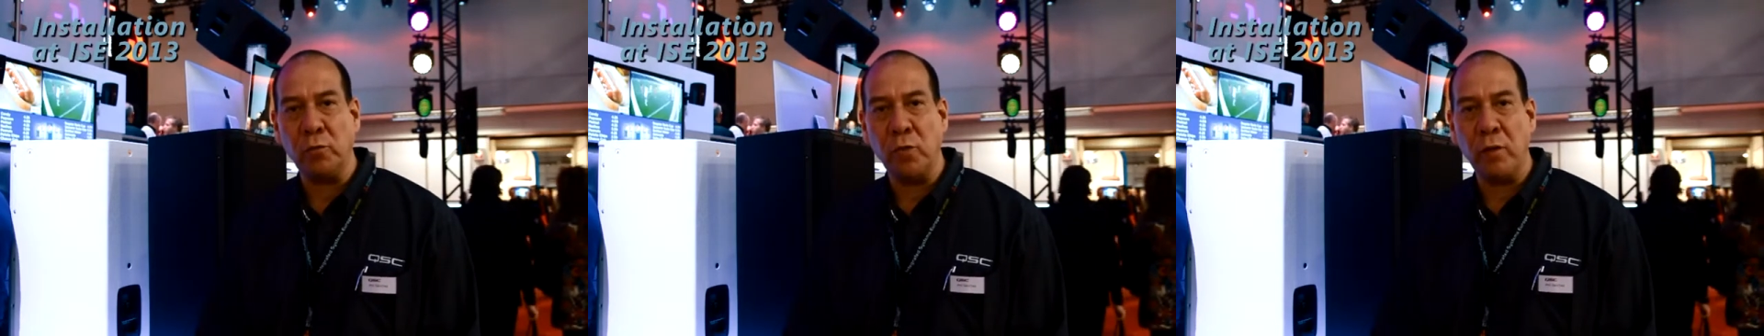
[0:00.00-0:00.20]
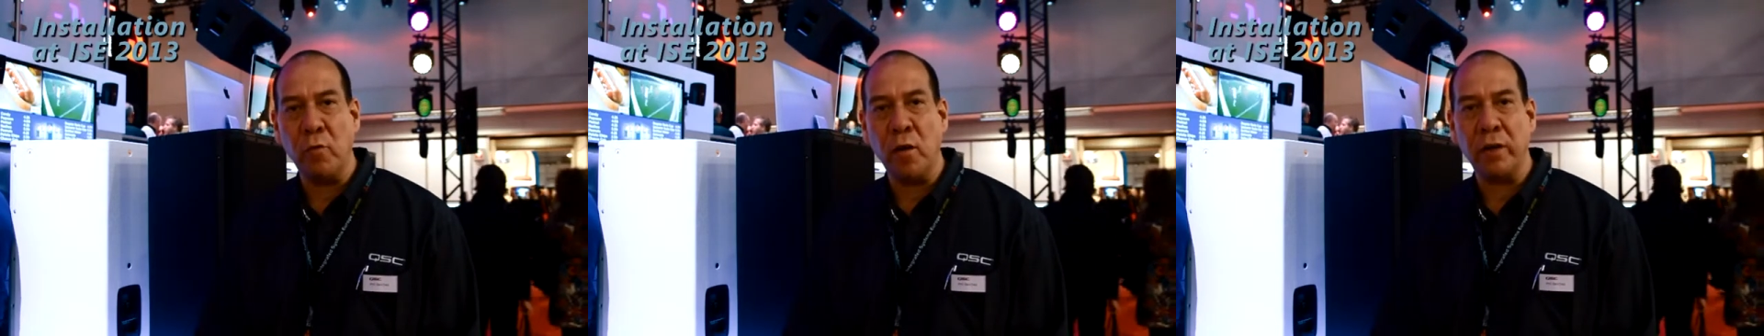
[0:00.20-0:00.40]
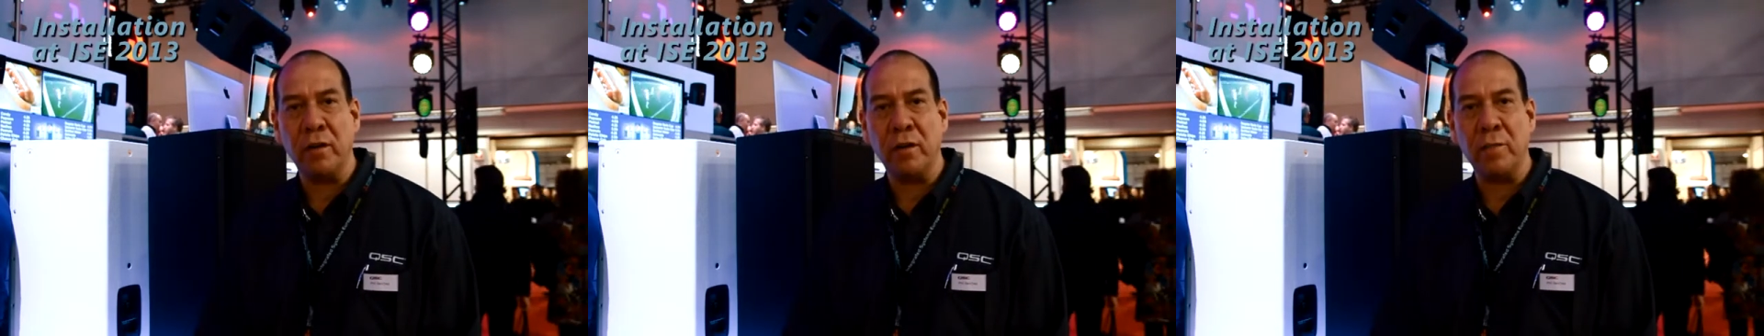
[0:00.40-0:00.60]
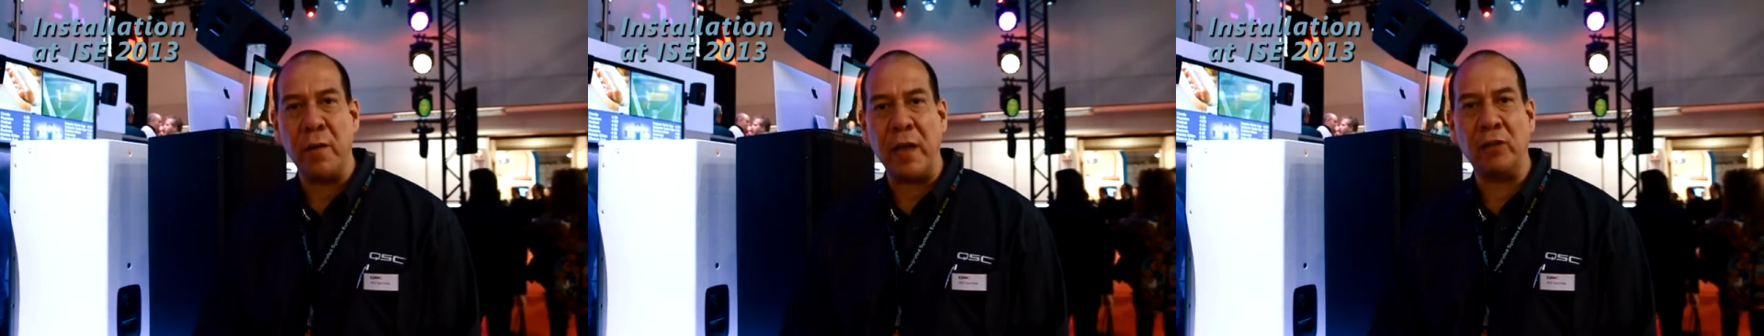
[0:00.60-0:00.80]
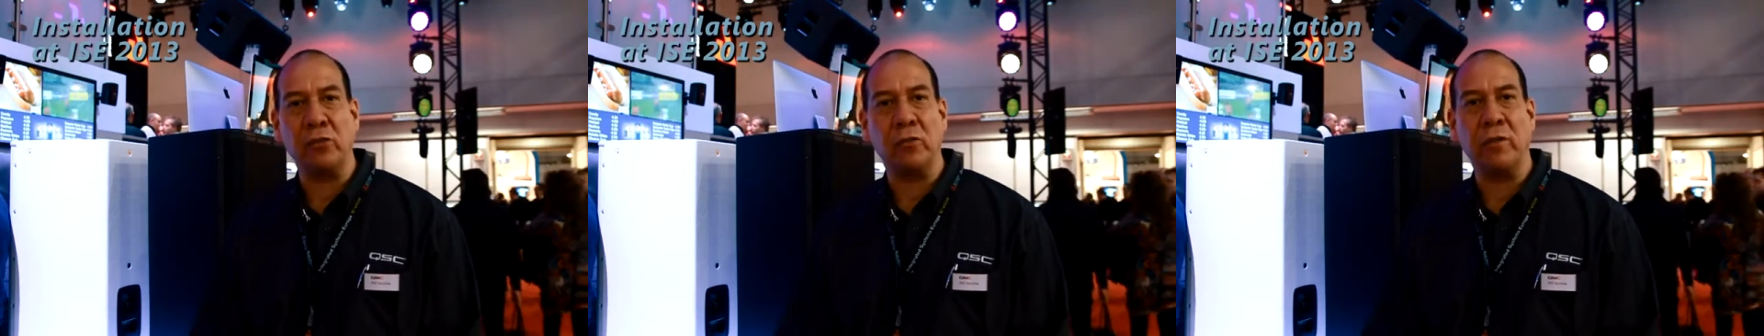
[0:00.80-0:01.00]
we wanted to
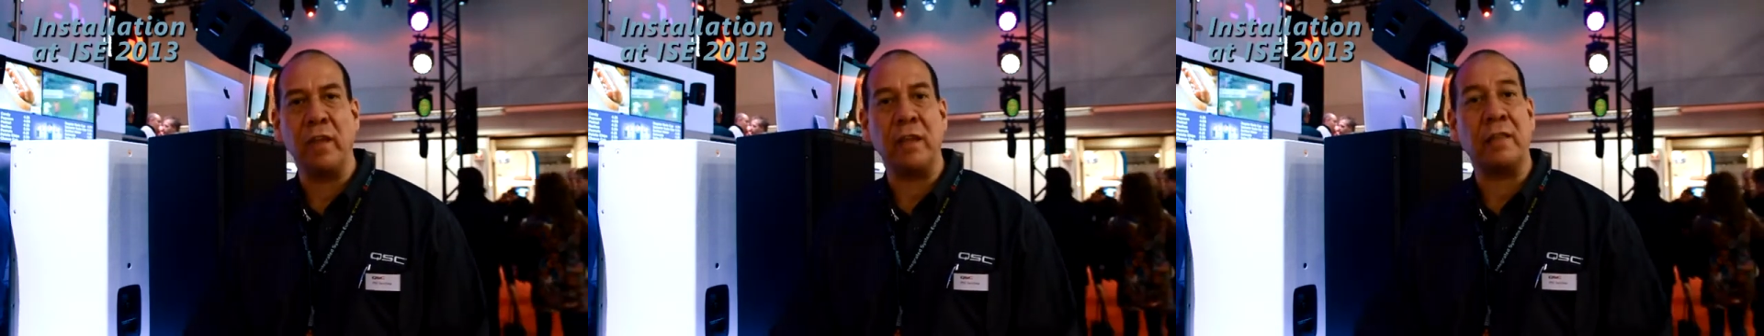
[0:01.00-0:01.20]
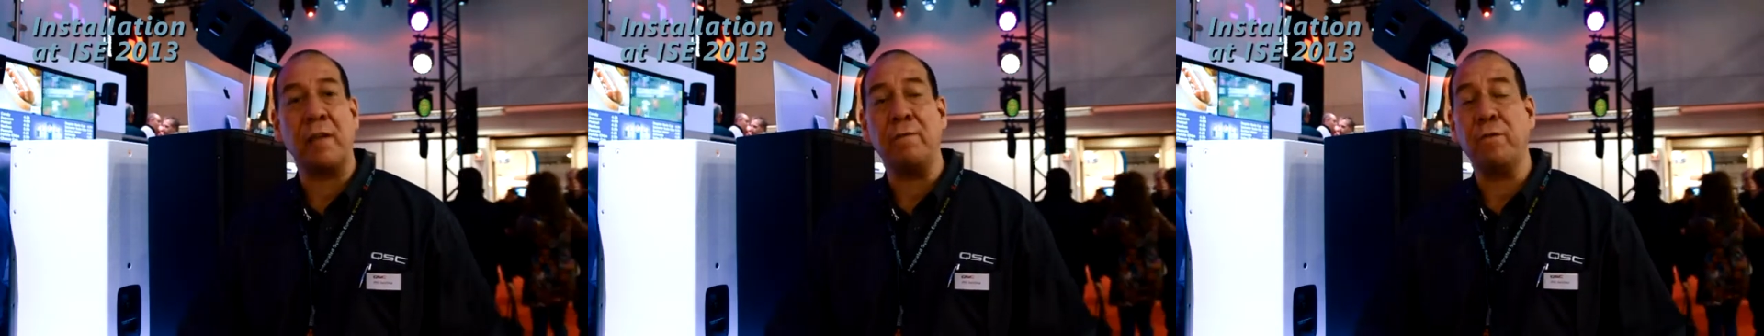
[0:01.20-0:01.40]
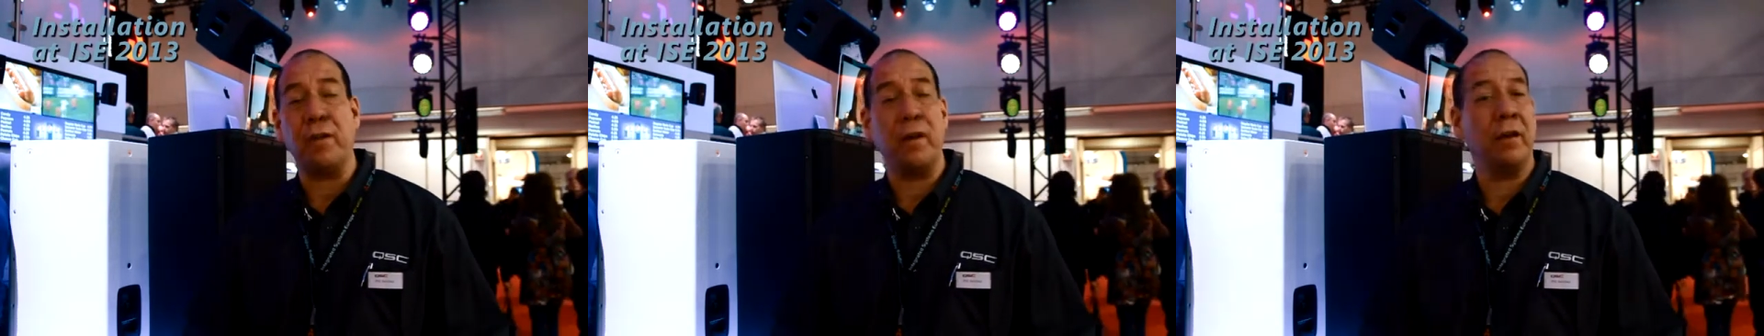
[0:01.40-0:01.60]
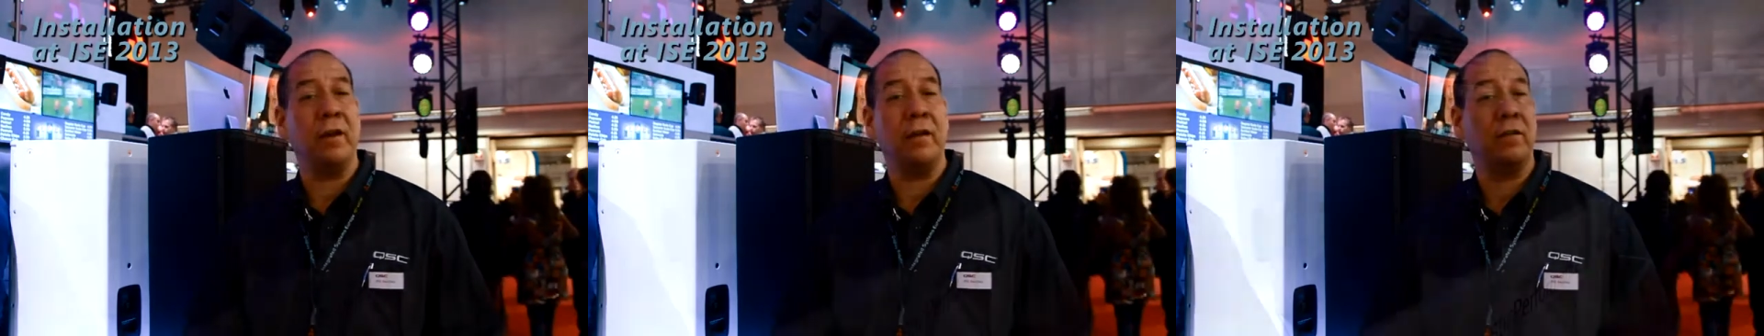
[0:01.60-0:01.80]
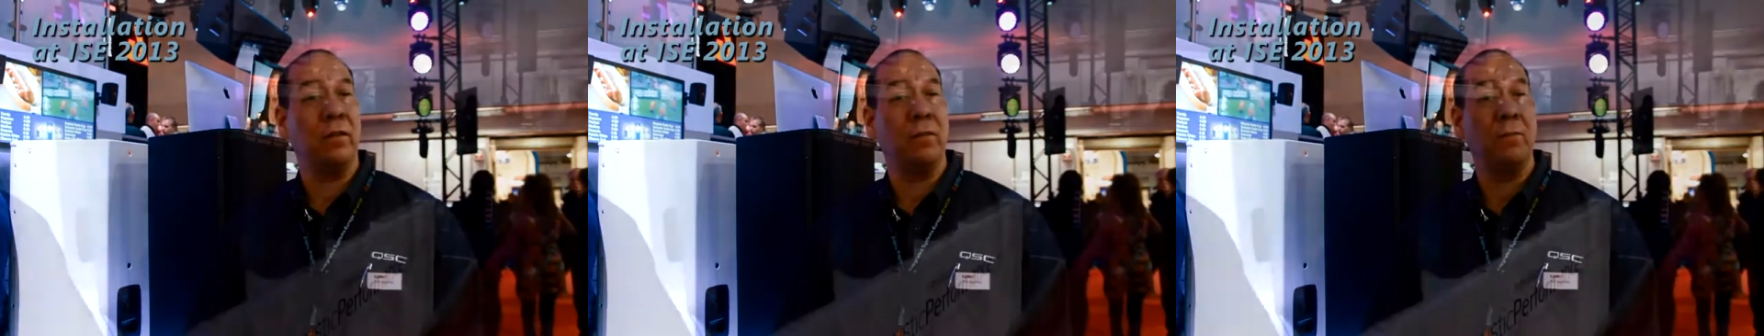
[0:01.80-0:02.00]
make sure that they fitted to